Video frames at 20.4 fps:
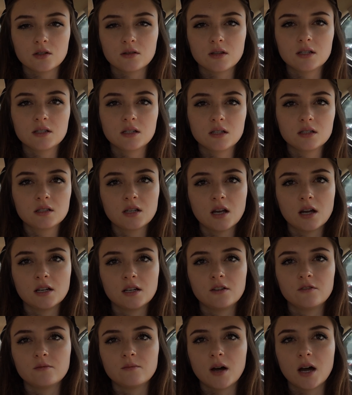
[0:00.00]
so this is
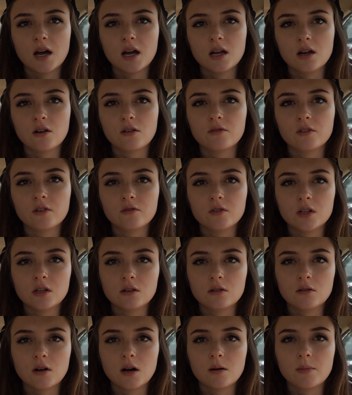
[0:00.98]
kind of my
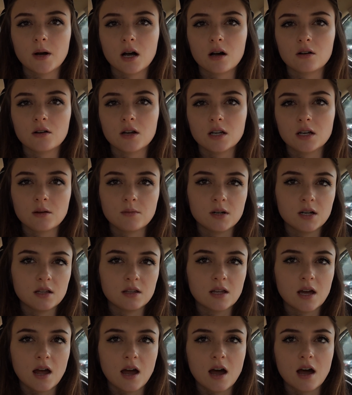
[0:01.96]
overview about
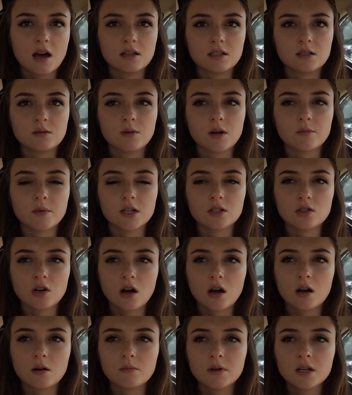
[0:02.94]
anybody that asked about my
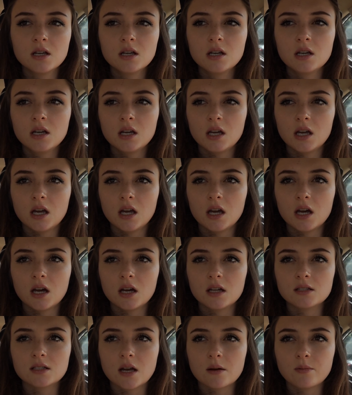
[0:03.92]
job.
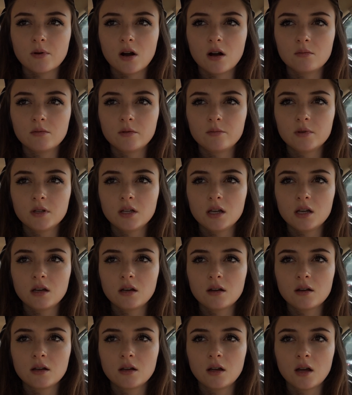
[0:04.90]
And I
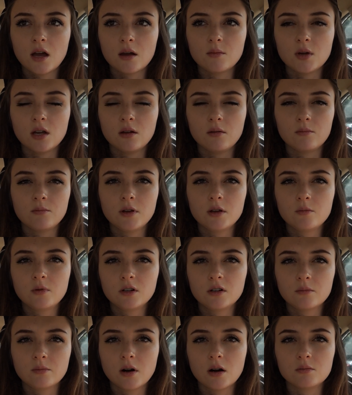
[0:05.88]
probably, I mean,
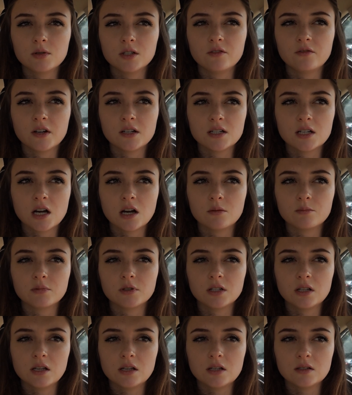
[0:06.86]
people could probably find out
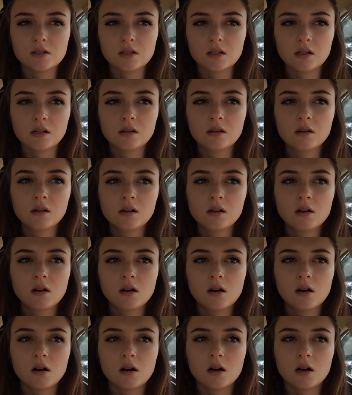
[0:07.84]
pretty easily
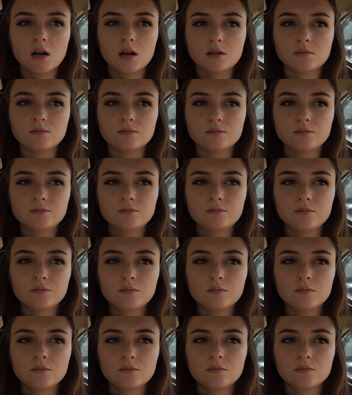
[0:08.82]
um,
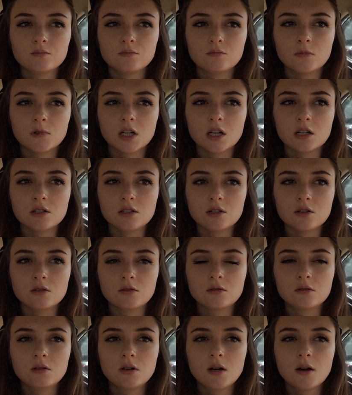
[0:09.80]
what I
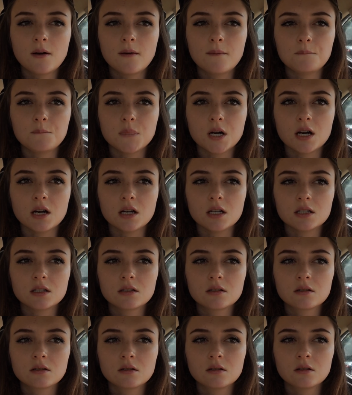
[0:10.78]
do,
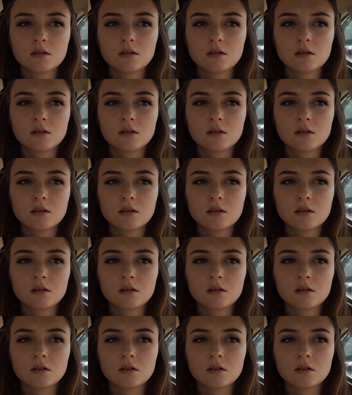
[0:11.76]
but